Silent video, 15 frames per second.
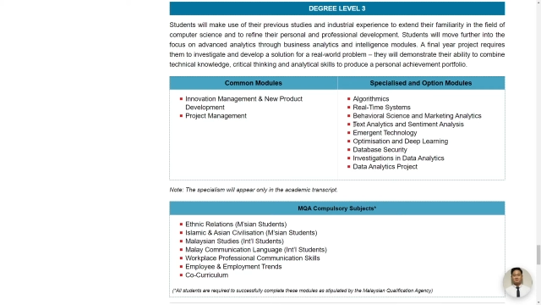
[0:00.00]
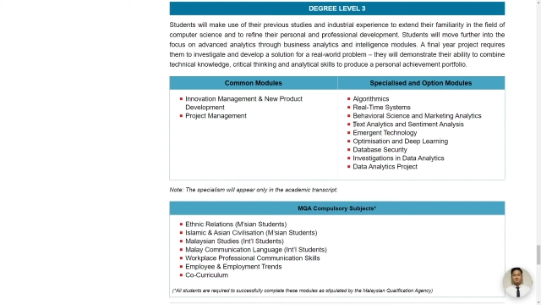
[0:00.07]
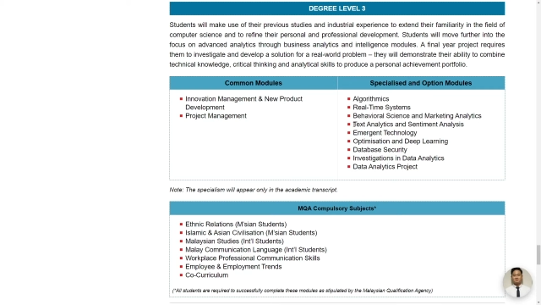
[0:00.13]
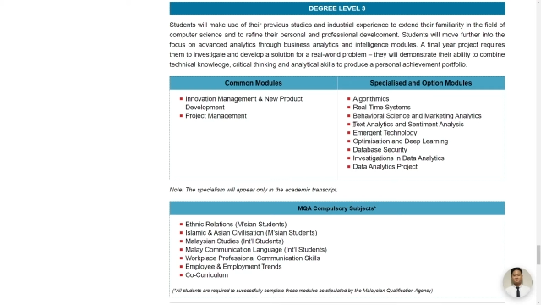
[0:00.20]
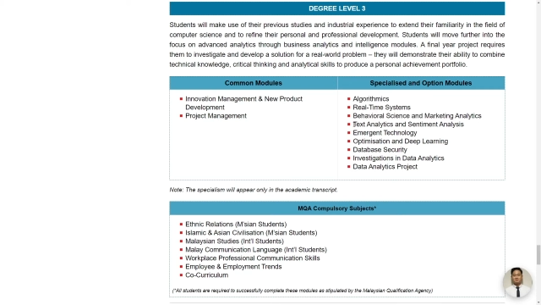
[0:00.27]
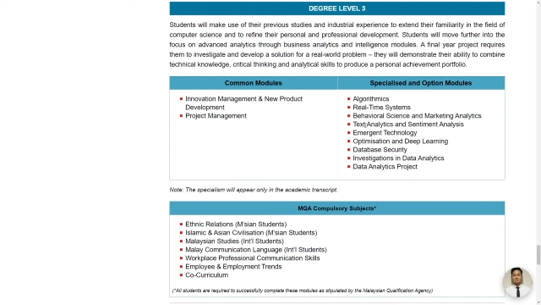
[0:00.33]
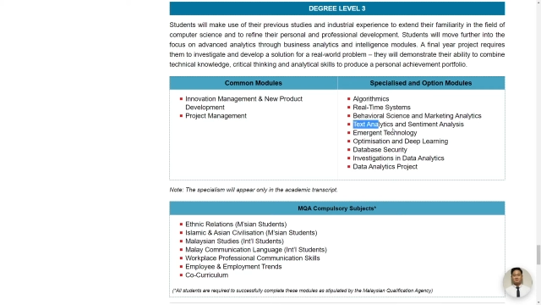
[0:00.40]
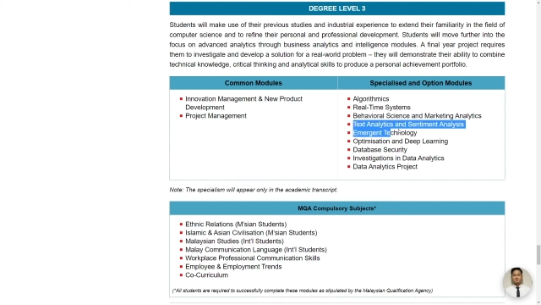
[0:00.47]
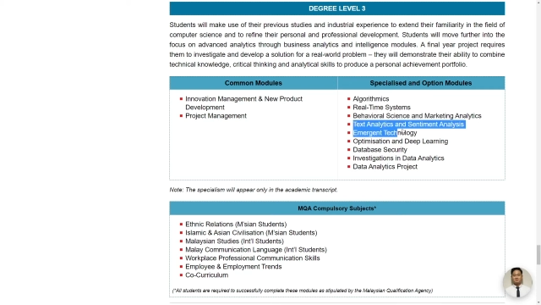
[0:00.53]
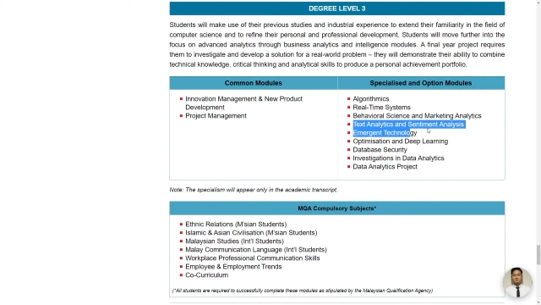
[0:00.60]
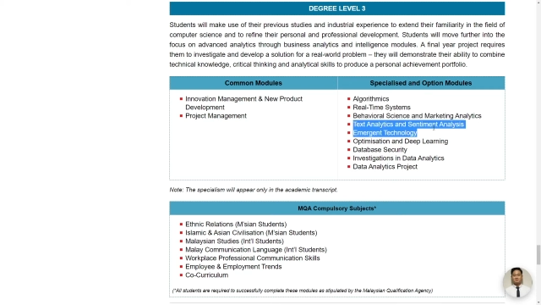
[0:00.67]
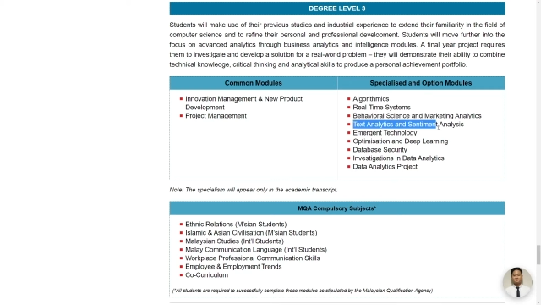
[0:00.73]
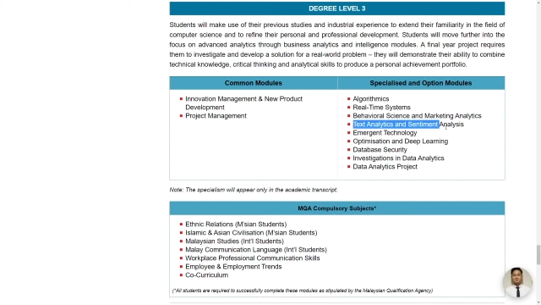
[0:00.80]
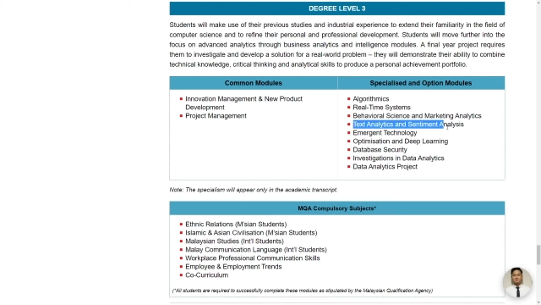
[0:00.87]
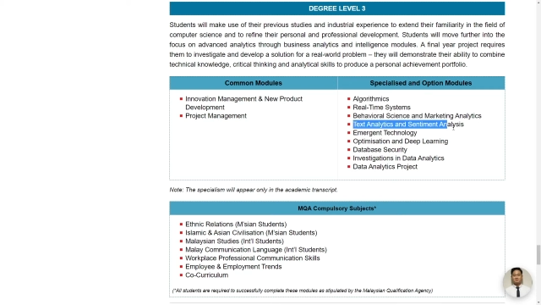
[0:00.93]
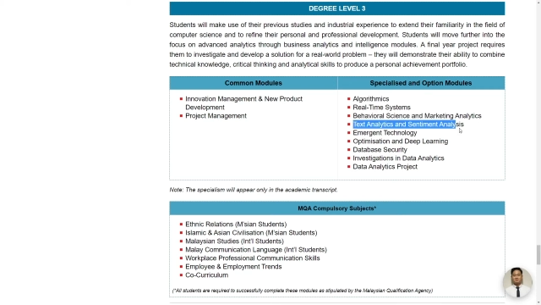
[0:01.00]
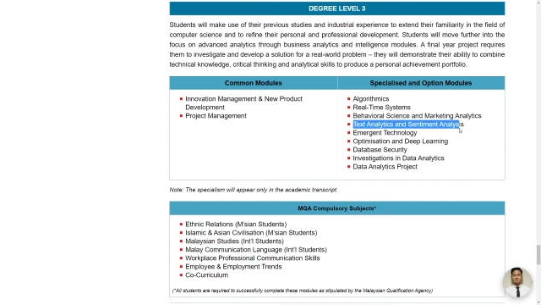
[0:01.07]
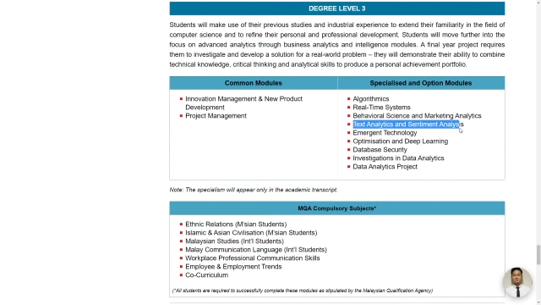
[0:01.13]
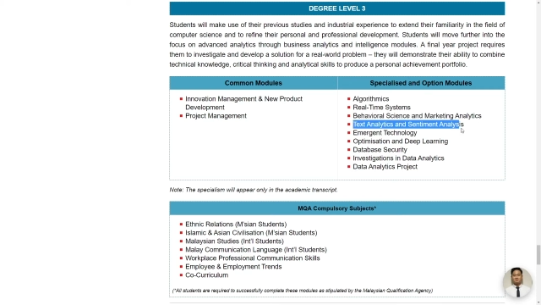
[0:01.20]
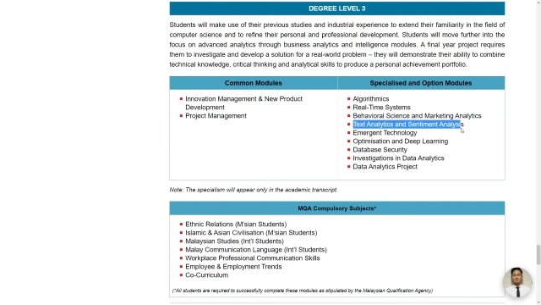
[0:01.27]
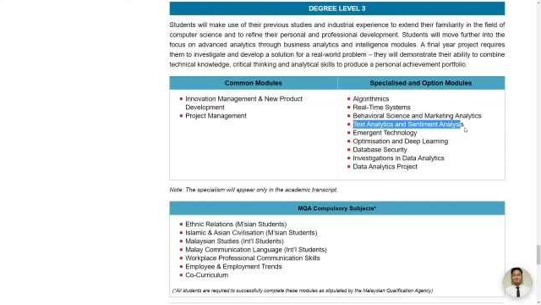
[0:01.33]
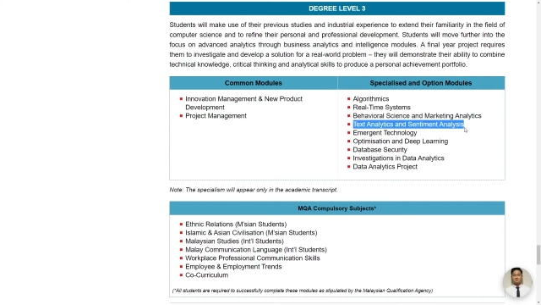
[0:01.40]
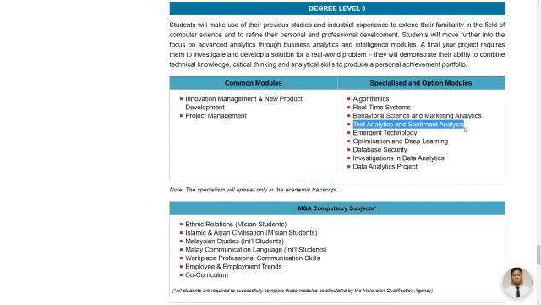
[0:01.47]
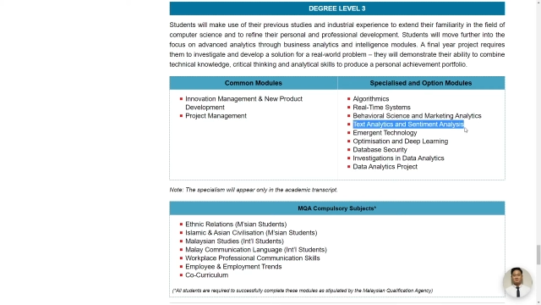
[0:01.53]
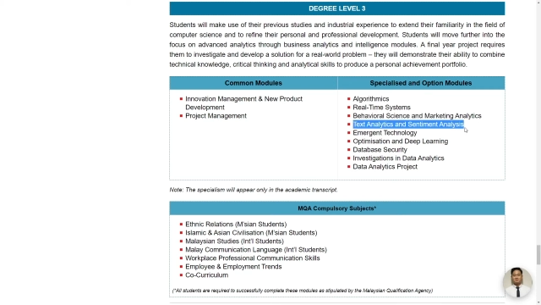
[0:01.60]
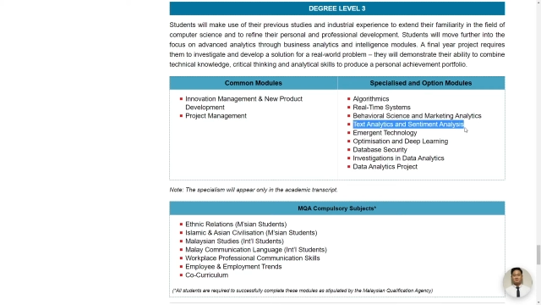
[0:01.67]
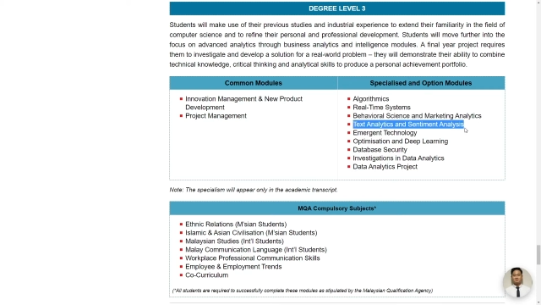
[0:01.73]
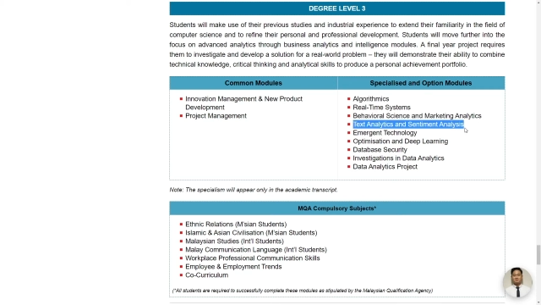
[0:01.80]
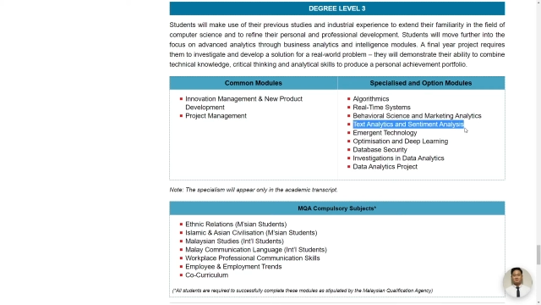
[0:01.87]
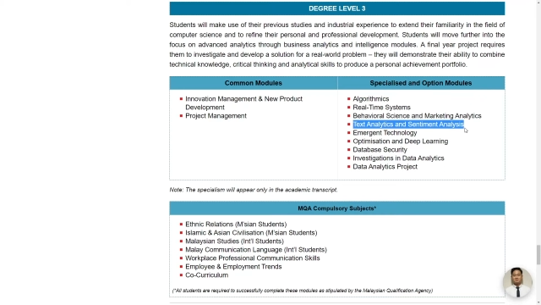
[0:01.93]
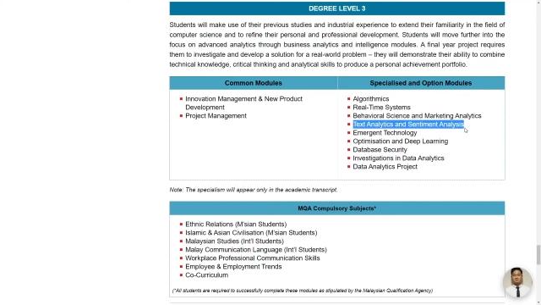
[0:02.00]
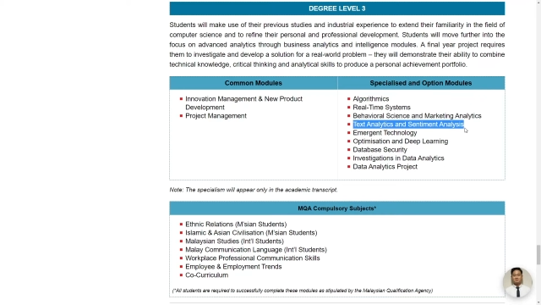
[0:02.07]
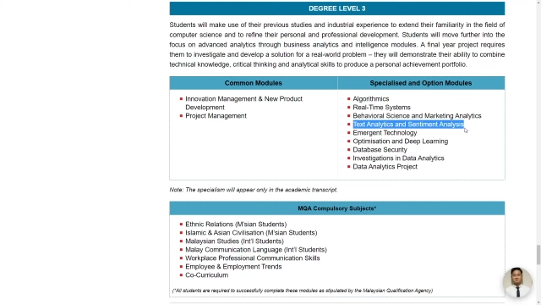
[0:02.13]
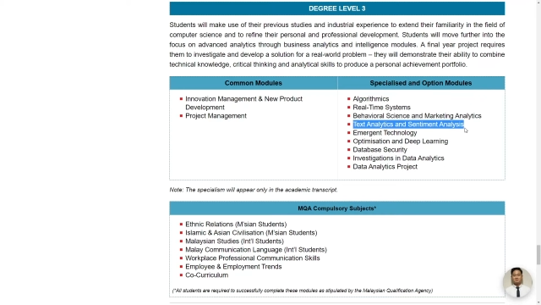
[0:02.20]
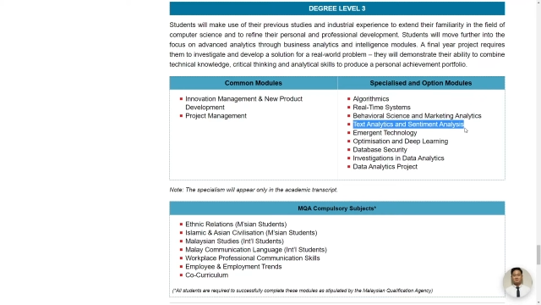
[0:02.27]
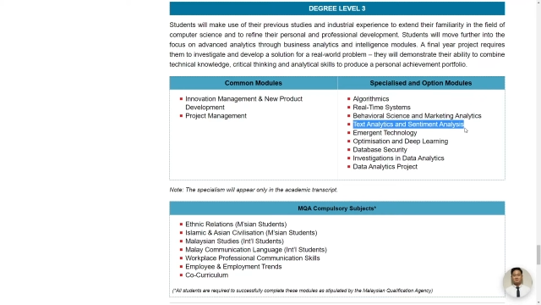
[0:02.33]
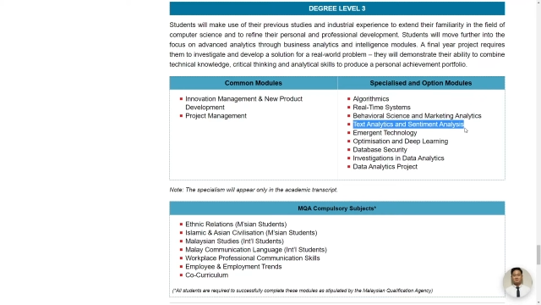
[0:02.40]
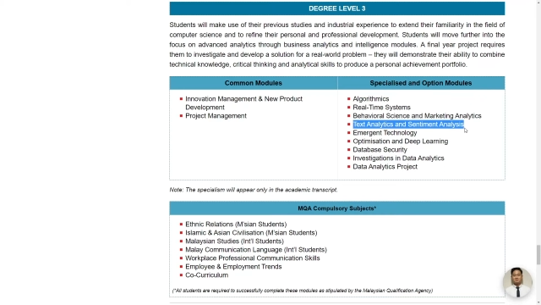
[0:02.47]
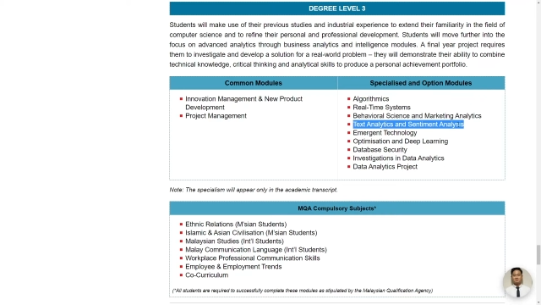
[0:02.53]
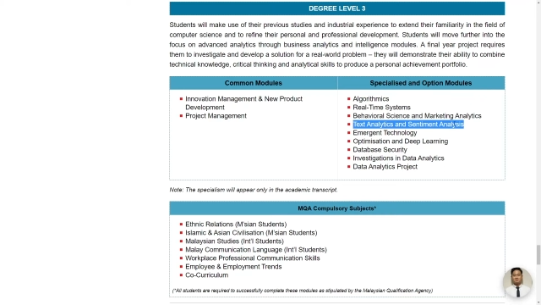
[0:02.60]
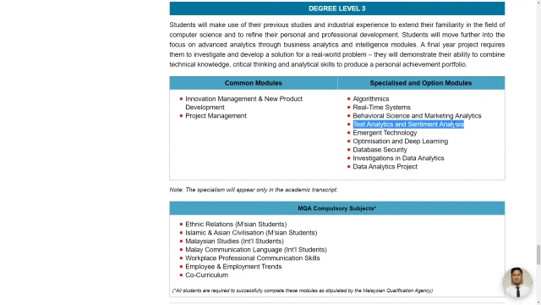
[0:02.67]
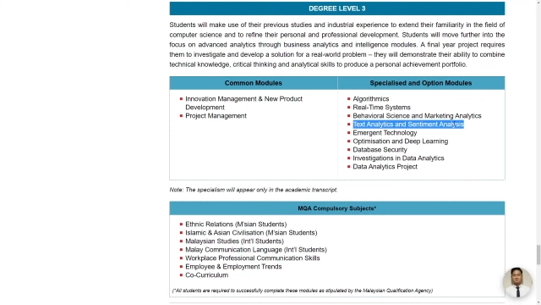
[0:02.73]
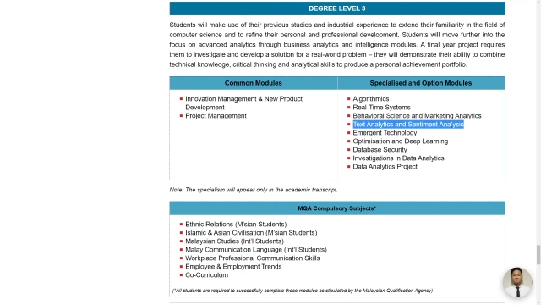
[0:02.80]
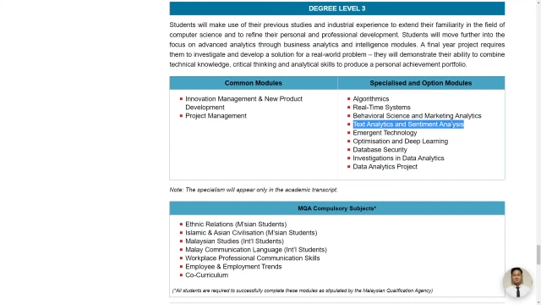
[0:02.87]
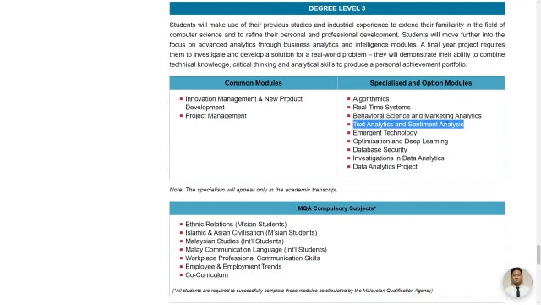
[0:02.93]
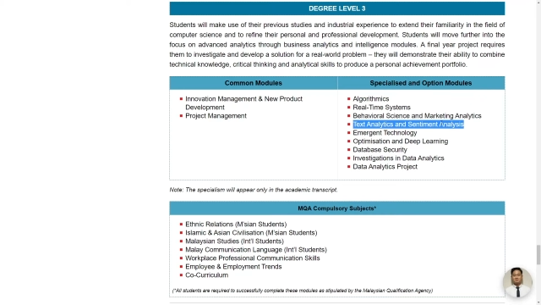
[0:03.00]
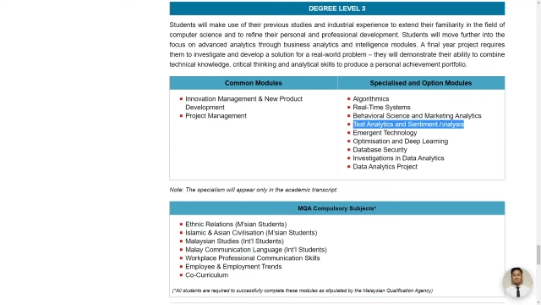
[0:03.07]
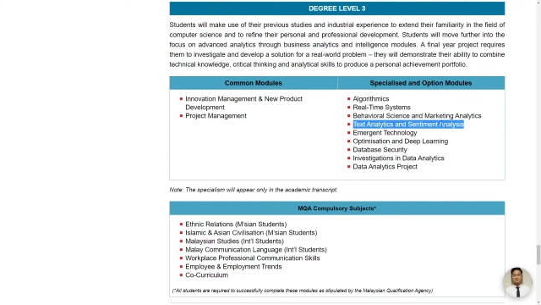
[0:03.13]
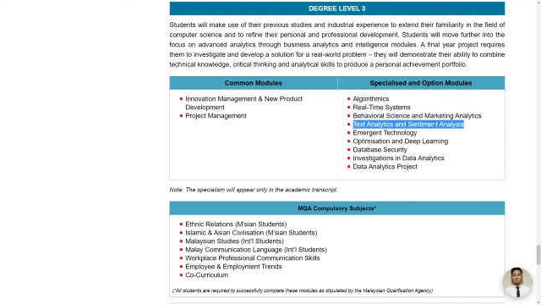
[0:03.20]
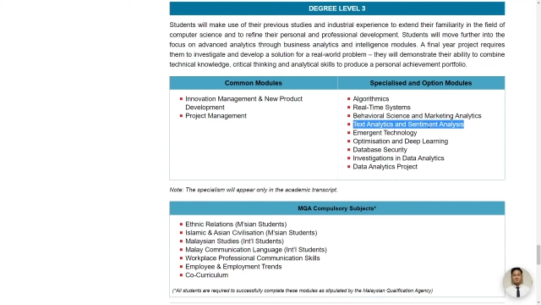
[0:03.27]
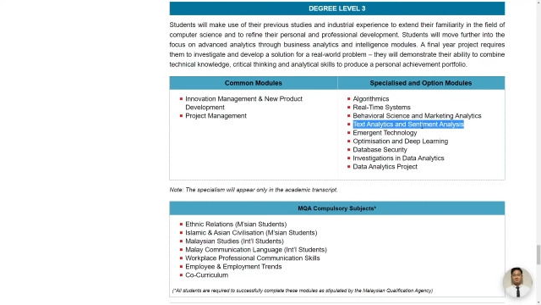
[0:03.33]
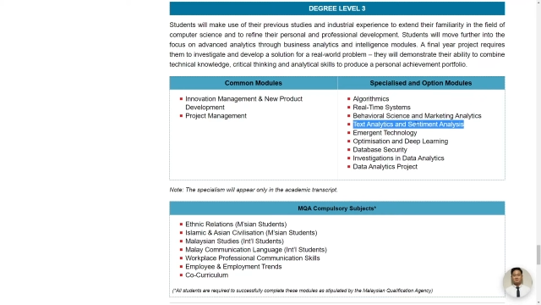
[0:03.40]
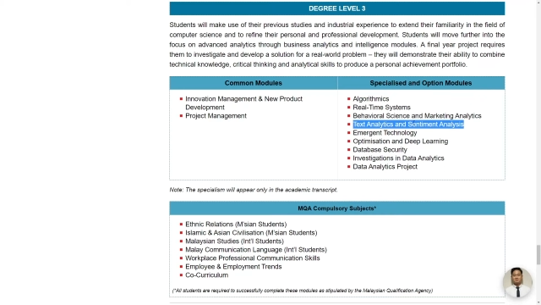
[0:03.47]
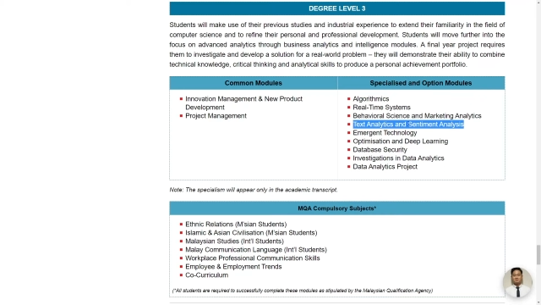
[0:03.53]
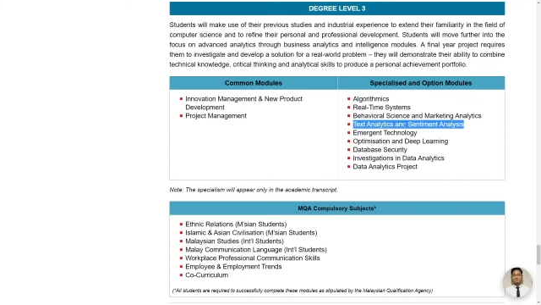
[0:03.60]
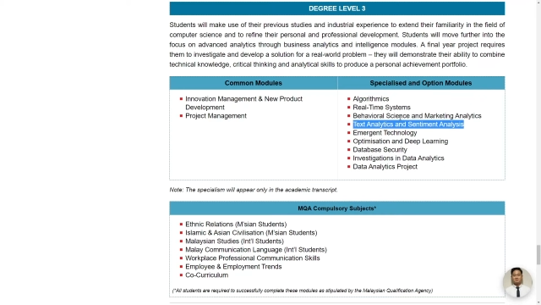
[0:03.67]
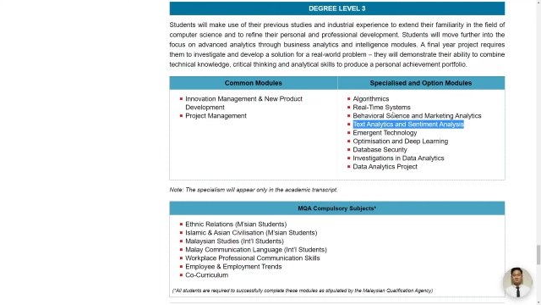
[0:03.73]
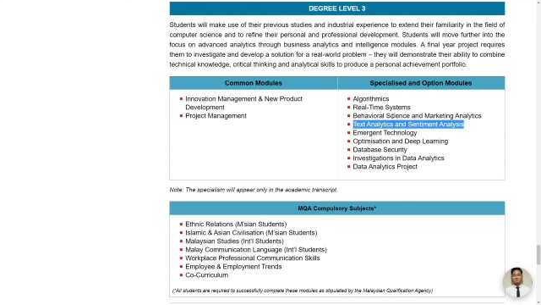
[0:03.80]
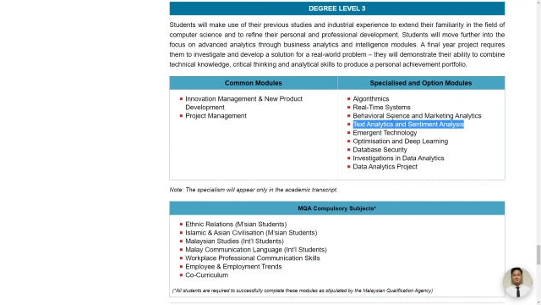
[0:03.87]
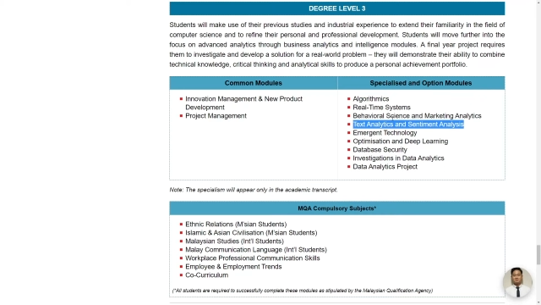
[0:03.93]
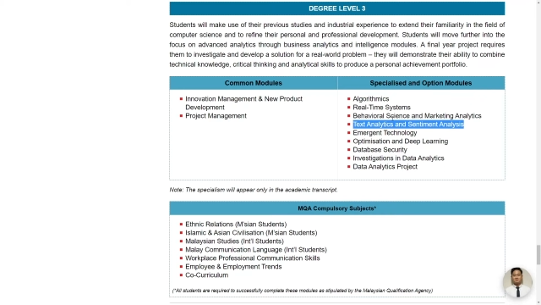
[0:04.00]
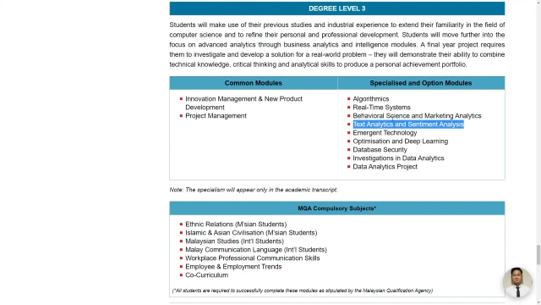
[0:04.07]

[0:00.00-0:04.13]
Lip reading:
[unreadable: no face in view]